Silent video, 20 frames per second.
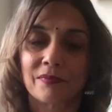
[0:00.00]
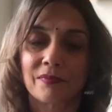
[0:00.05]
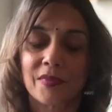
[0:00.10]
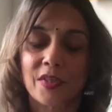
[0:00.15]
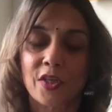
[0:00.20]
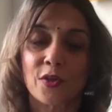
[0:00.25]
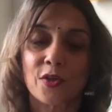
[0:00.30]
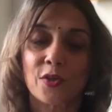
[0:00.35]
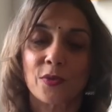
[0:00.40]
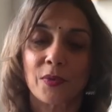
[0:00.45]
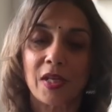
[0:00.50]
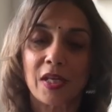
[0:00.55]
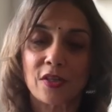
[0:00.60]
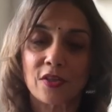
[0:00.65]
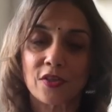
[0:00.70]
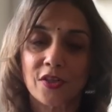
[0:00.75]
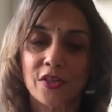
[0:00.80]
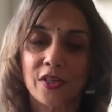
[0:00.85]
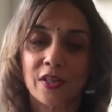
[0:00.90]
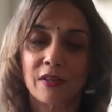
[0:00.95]
serious
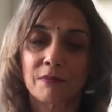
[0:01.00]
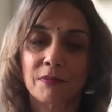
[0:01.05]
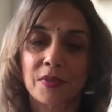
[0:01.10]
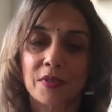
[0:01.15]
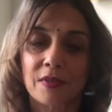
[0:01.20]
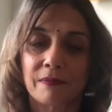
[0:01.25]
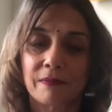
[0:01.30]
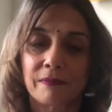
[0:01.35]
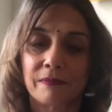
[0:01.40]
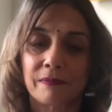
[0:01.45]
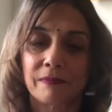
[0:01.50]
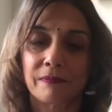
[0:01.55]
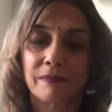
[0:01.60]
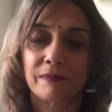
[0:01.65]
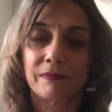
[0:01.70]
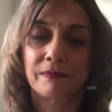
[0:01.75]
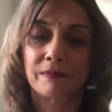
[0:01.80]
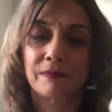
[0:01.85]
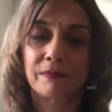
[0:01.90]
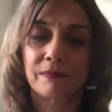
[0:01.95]
relationships.
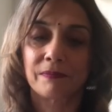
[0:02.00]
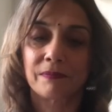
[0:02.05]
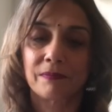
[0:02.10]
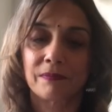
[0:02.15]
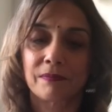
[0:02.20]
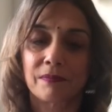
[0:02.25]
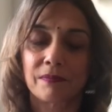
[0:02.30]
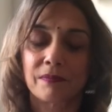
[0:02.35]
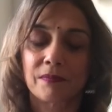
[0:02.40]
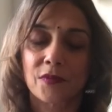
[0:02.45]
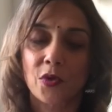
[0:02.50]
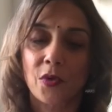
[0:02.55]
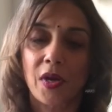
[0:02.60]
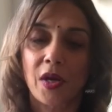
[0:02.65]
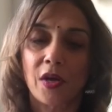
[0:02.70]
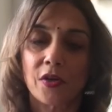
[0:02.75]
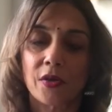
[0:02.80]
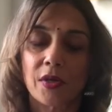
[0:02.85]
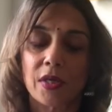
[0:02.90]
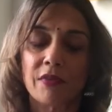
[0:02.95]
So
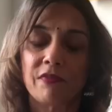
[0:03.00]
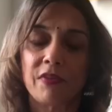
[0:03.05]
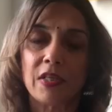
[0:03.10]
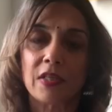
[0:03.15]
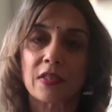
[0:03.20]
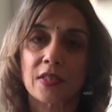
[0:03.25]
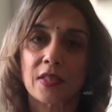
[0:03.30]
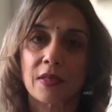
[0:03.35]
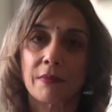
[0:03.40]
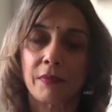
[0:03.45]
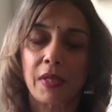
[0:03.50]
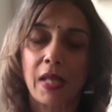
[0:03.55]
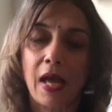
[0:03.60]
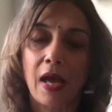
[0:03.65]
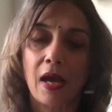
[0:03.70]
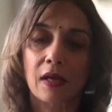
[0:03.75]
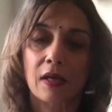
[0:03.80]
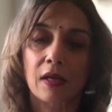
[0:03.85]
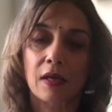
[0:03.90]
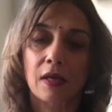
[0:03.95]
here you can feel some
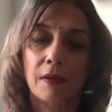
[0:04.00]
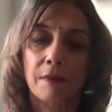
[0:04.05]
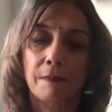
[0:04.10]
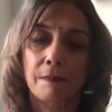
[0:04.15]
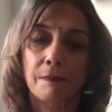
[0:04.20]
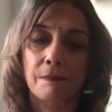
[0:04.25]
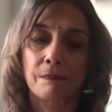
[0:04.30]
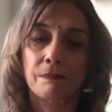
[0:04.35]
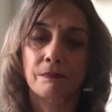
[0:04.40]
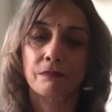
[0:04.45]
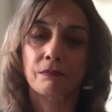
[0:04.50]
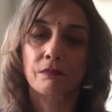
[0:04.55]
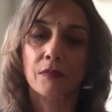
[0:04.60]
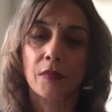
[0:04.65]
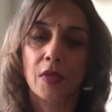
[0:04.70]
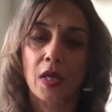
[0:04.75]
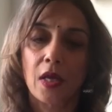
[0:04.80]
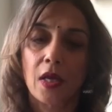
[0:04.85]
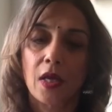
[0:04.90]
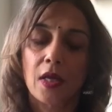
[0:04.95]
lack.
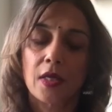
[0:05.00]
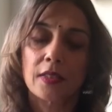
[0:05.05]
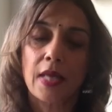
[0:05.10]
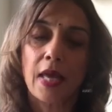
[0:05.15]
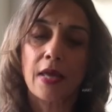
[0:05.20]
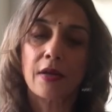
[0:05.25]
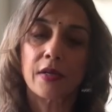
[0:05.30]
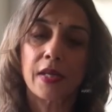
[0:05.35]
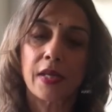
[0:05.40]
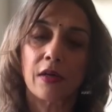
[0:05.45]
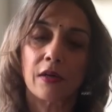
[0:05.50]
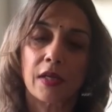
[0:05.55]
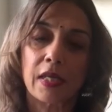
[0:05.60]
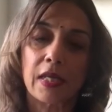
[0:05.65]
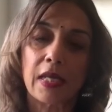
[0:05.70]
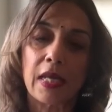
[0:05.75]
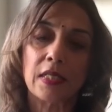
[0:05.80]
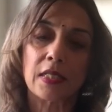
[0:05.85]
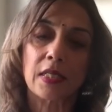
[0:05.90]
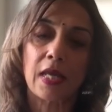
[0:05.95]
Saturn here
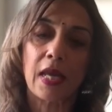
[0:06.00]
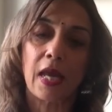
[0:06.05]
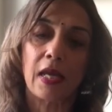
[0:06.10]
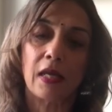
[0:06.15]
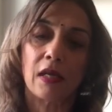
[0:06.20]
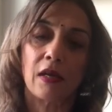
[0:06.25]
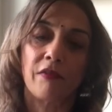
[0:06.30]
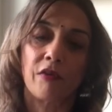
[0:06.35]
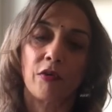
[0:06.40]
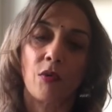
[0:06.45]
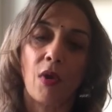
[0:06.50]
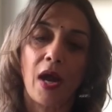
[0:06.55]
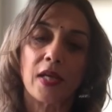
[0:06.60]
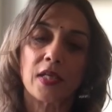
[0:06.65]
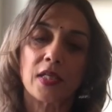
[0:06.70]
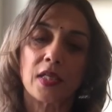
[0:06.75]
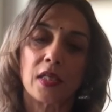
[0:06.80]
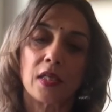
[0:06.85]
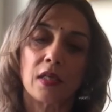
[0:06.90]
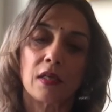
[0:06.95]
can indicate a
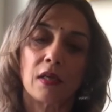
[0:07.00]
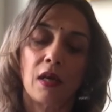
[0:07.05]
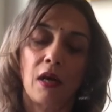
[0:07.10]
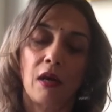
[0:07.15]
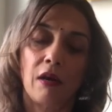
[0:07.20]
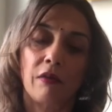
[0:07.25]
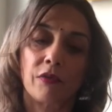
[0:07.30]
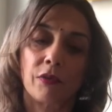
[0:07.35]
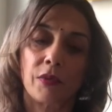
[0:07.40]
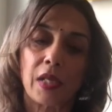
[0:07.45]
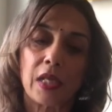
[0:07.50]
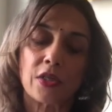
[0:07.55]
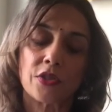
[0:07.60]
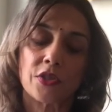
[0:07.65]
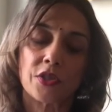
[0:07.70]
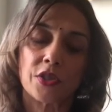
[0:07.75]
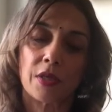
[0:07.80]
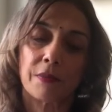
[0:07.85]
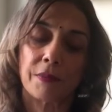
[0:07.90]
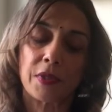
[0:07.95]
variety of
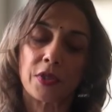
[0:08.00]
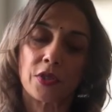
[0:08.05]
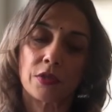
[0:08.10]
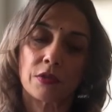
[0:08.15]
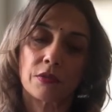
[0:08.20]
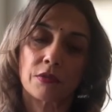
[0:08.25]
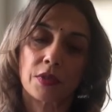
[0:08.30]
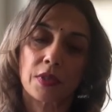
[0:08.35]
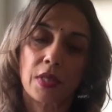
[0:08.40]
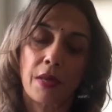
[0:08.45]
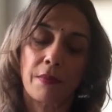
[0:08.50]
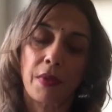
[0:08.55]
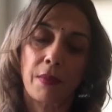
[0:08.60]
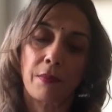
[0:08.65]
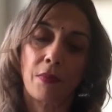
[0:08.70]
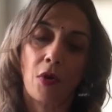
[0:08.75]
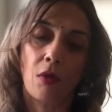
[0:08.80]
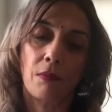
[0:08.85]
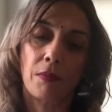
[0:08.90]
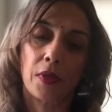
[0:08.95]
relationship issues that may
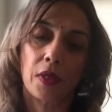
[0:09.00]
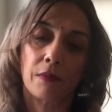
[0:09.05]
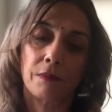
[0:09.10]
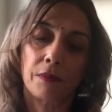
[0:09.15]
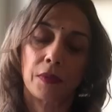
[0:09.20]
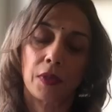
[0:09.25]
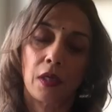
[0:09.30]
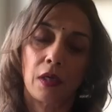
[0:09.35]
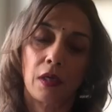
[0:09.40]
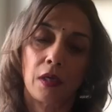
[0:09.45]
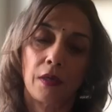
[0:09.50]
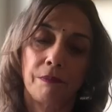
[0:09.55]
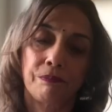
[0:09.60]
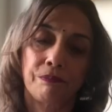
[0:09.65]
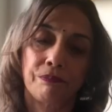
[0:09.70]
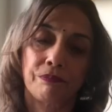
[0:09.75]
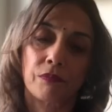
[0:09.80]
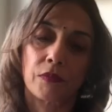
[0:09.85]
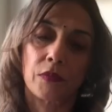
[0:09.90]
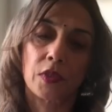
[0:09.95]
pop up.
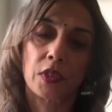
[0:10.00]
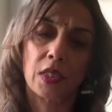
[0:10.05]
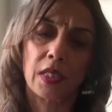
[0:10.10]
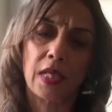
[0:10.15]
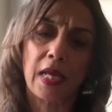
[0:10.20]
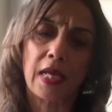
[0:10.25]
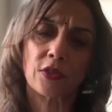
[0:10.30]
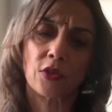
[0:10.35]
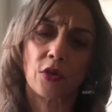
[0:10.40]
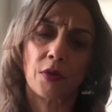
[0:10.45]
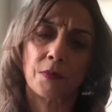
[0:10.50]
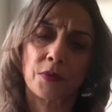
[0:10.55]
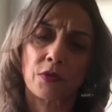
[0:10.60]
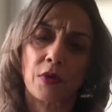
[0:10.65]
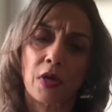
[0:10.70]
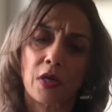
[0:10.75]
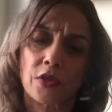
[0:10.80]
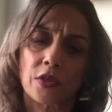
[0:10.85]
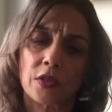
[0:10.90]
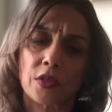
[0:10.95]
Delays or
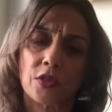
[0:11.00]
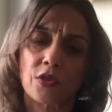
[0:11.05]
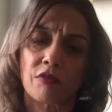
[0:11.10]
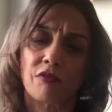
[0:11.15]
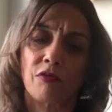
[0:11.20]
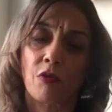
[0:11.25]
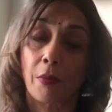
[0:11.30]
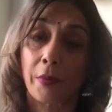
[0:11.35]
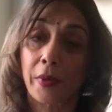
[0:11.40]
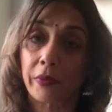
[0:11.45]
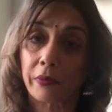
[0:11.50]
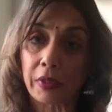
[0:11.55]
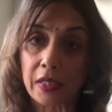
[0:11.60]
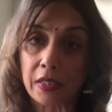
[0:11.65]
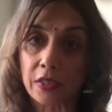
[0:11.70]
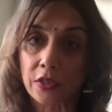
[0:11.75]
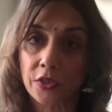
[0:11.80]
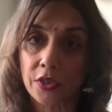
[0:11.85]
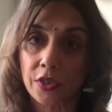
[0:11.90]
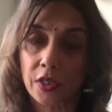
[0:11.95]
obstructions to forming
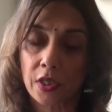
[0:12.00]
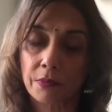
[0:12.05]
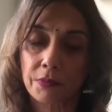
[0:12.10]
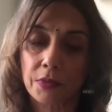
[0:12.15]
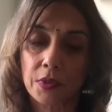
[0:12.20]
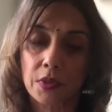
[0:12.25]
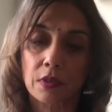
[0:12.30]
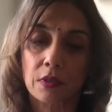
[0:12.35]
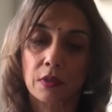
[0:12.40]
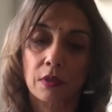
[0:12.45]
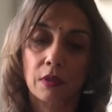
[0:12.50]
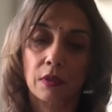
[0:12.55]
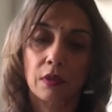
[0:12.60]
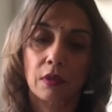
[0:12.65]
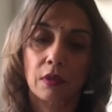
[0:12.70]
relationships,